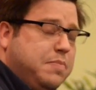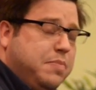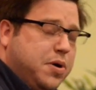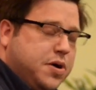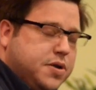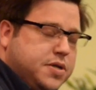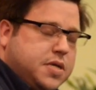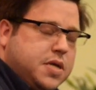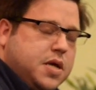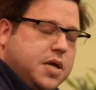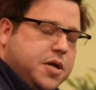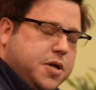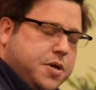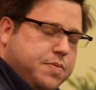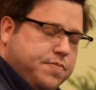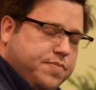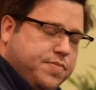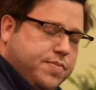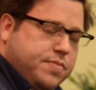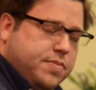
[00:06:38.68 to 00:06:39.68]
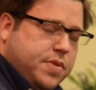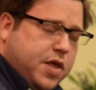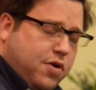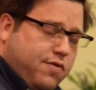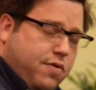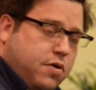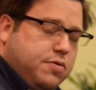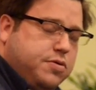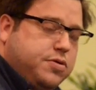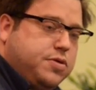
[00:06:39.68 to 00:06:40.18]
But the
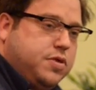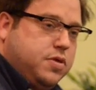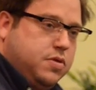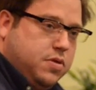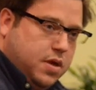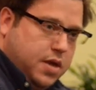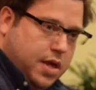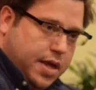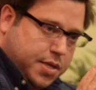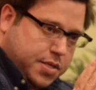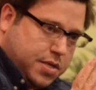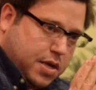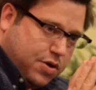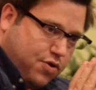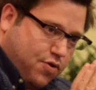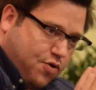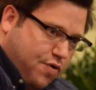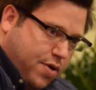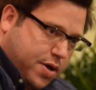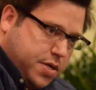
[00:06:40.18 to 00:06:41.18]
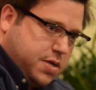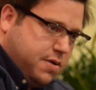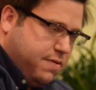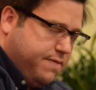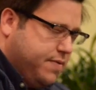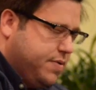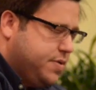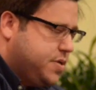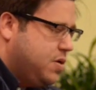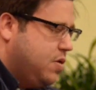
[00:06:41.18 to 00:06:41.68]
growth is
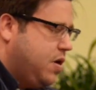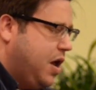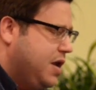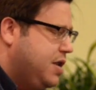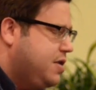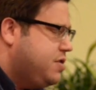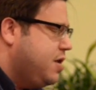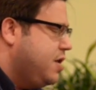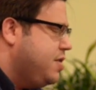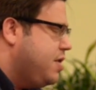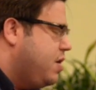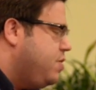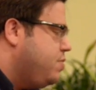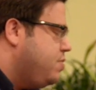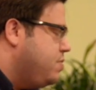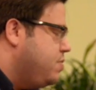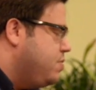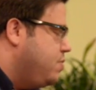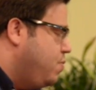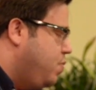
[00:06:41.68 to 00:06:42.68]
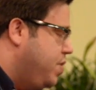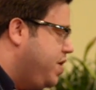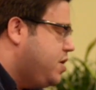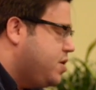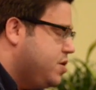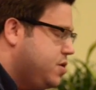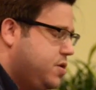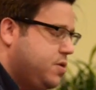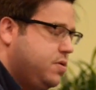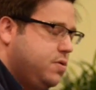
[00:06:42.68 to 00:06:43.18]
aggressive, so anything that we
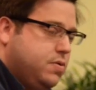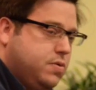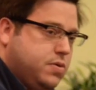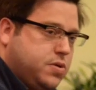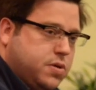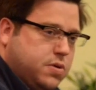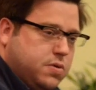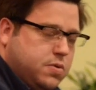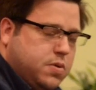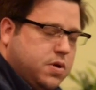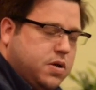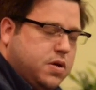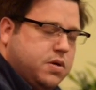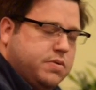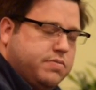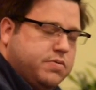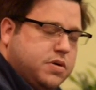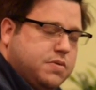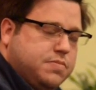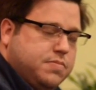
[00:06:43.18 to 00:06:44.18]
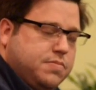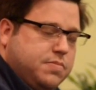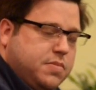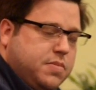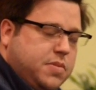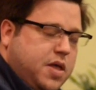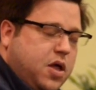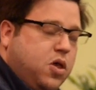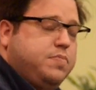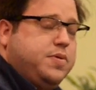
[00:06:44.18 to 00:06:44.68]
can do to
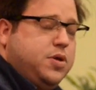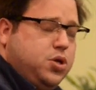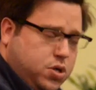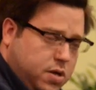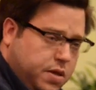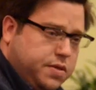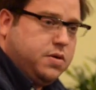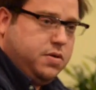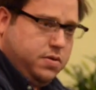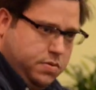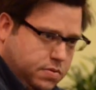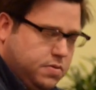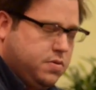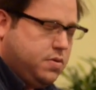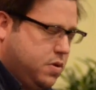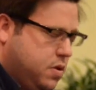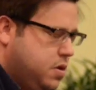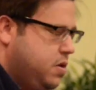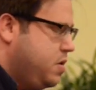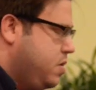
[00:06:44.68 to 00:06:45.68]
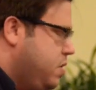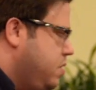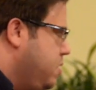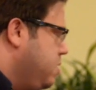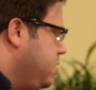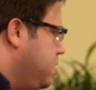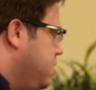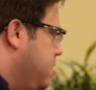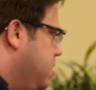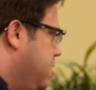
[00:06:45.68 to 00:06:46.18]
help each other,
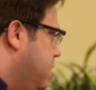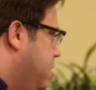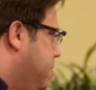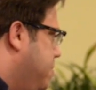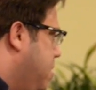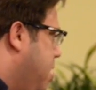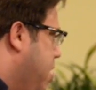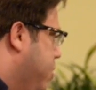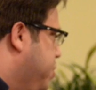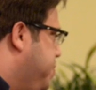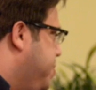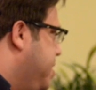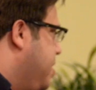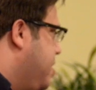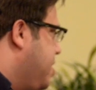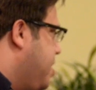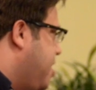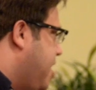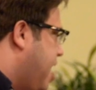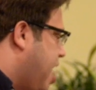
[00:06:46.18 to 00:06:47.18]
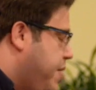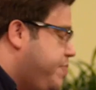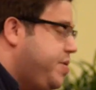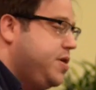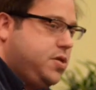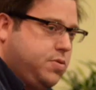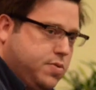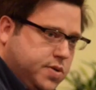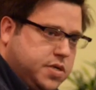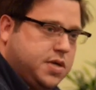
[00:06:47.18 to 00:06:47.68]
I would be
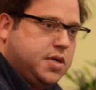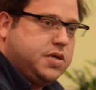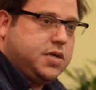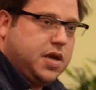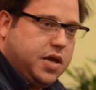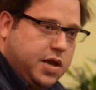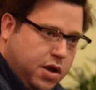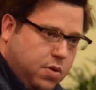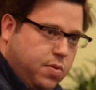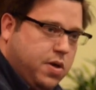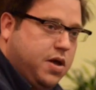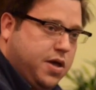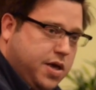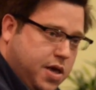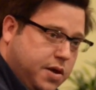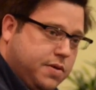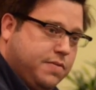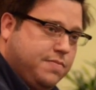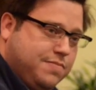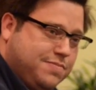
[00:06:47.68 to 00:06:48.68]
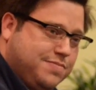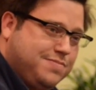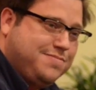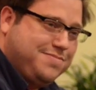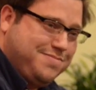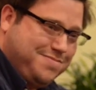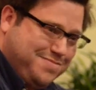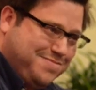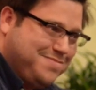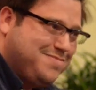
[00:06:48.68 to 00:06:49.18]
happy to assist in any way I can.
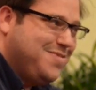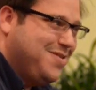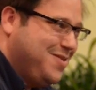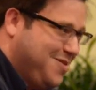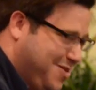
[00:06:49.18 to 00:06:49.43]
Thank you.